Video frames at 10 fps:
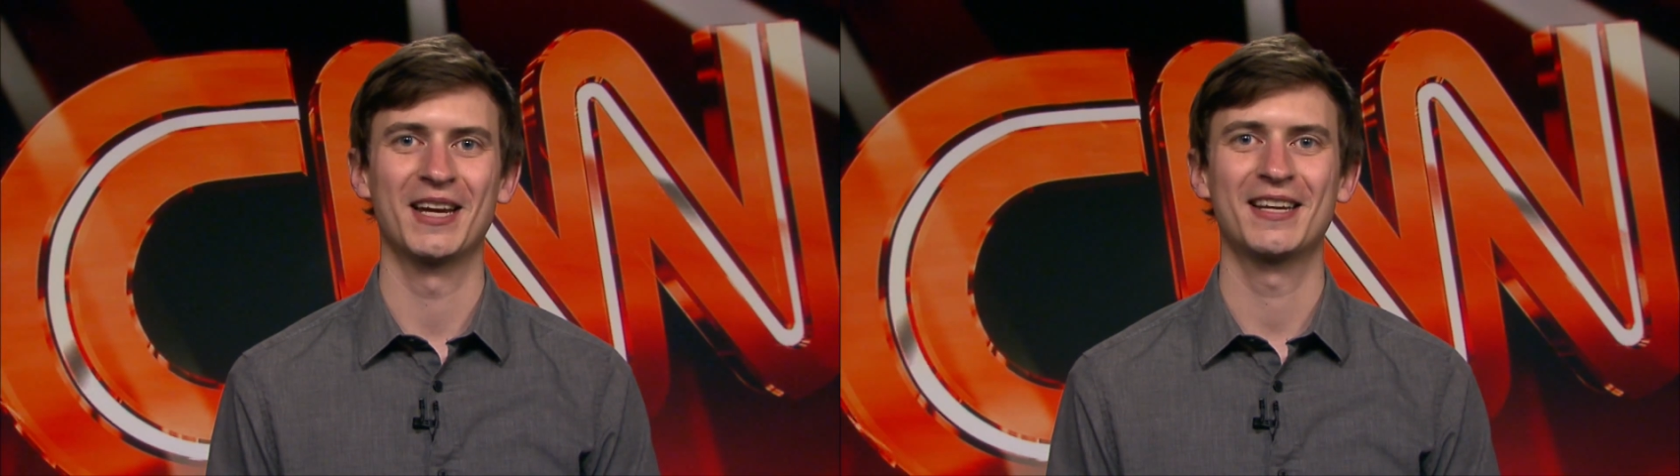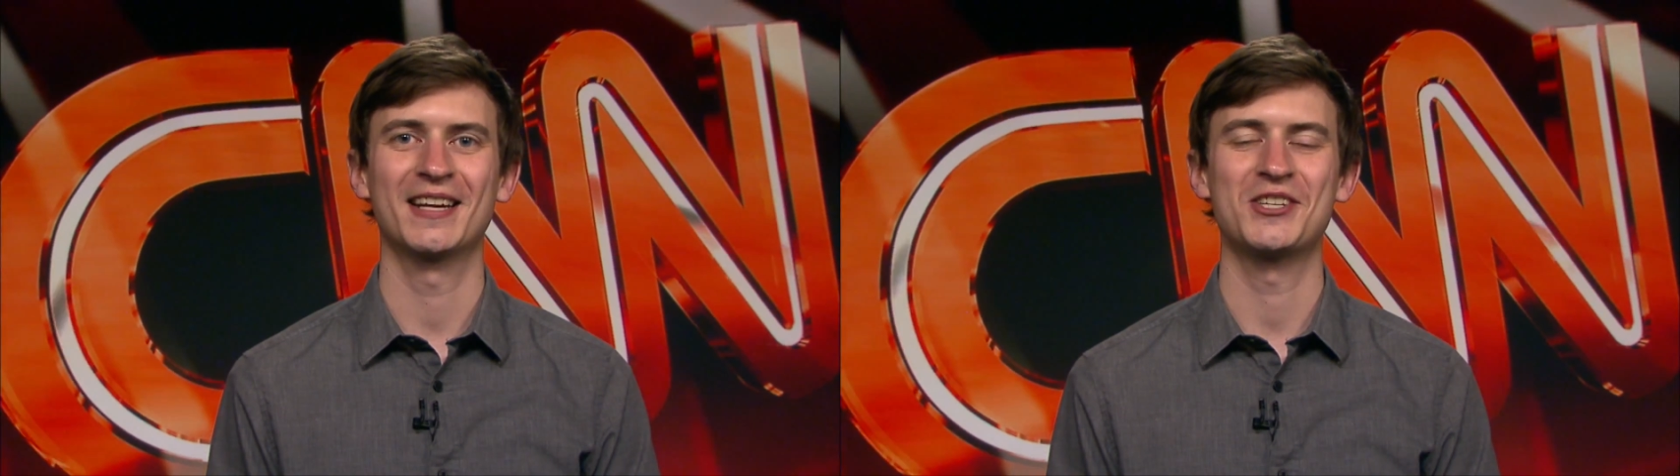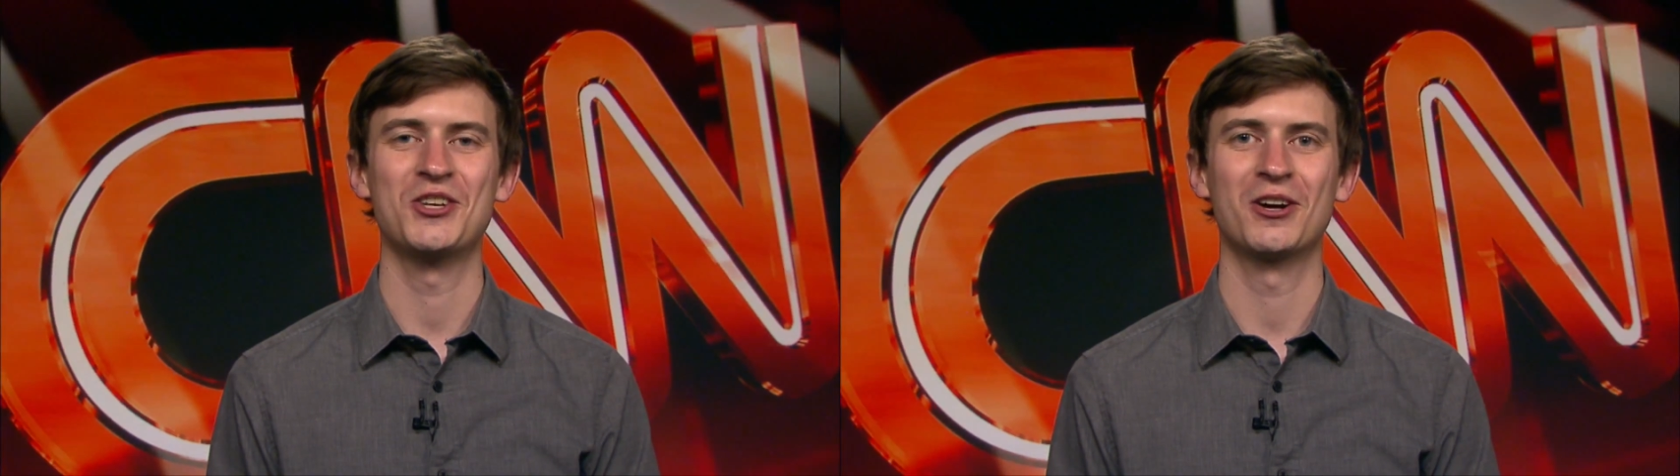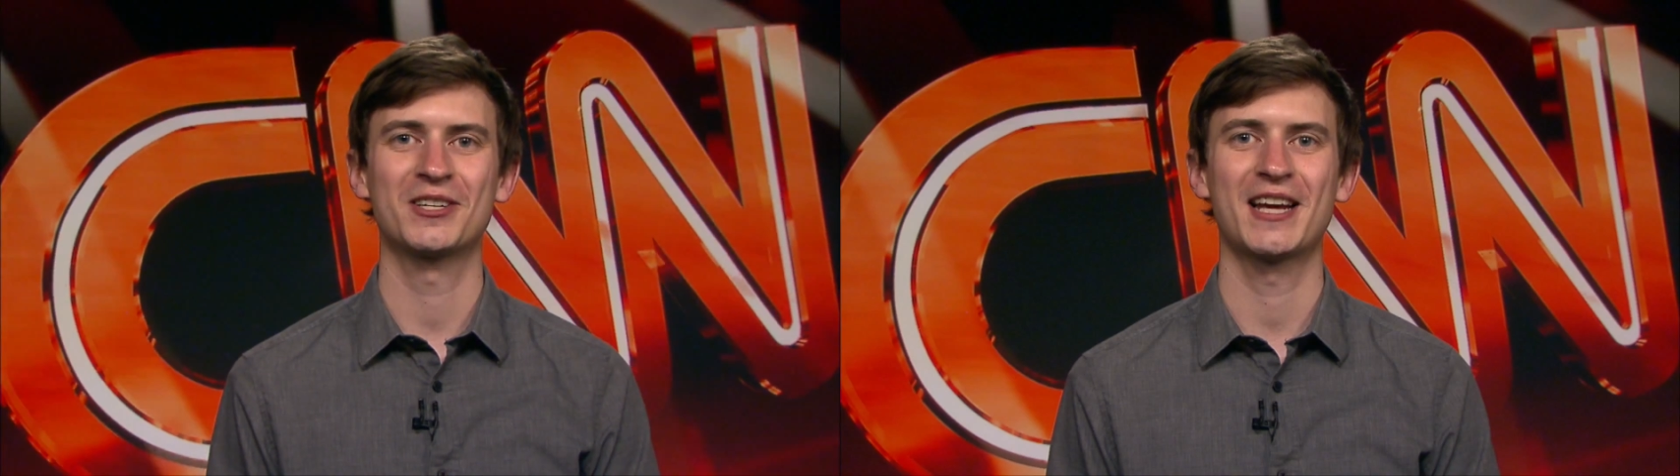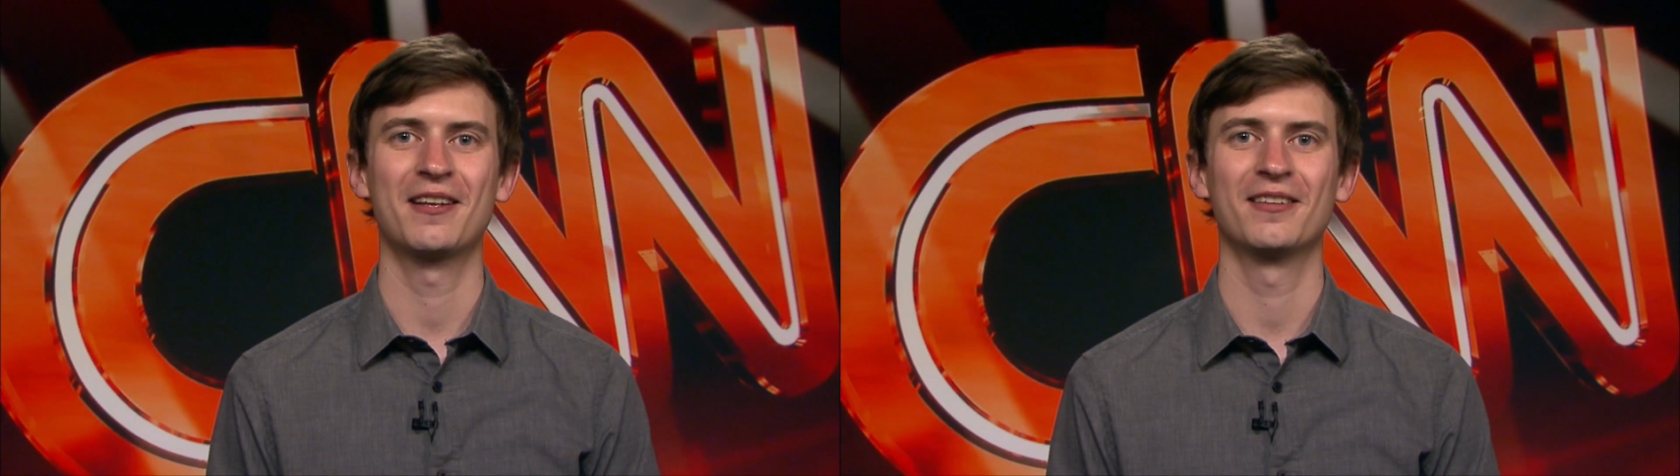It connects young
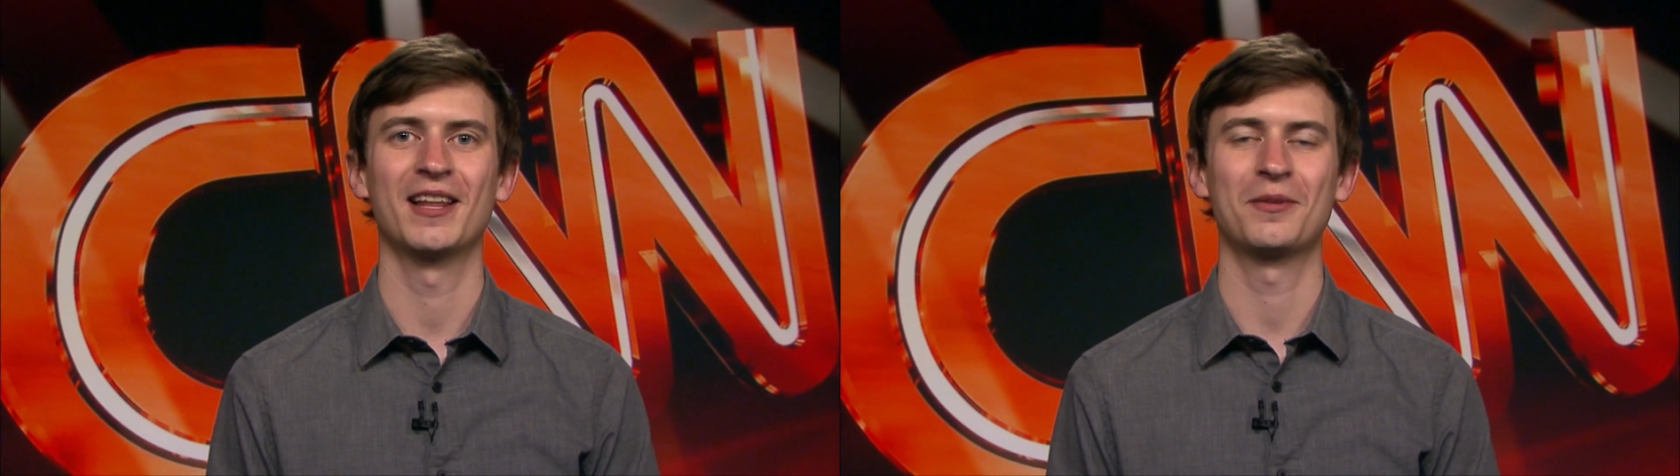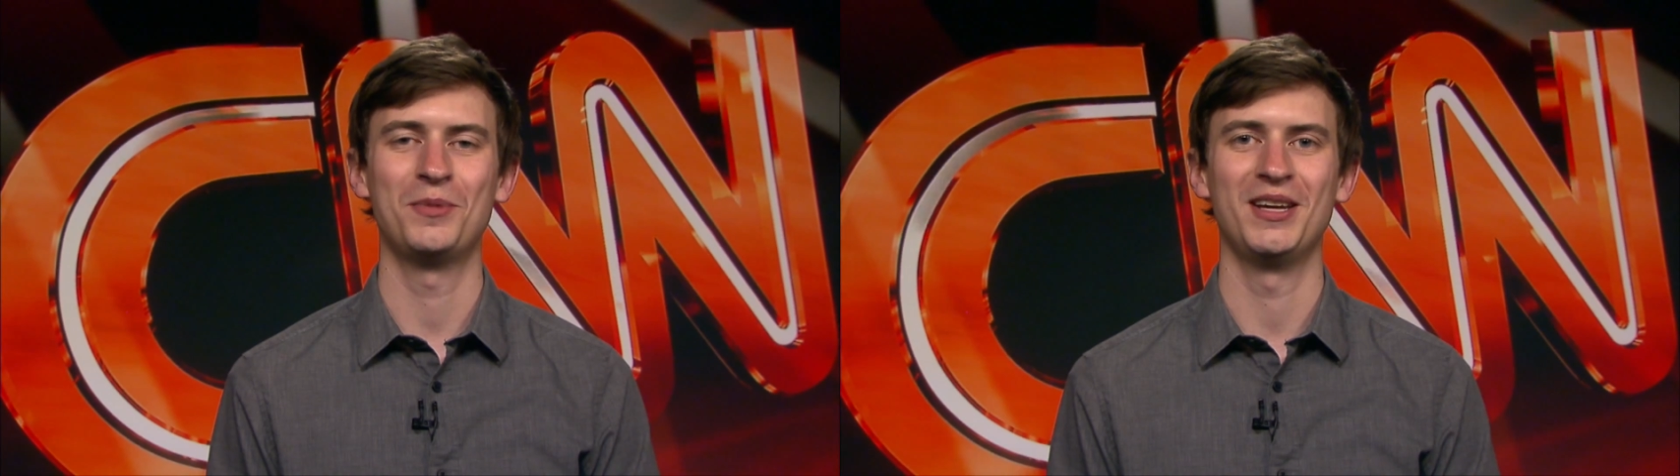talent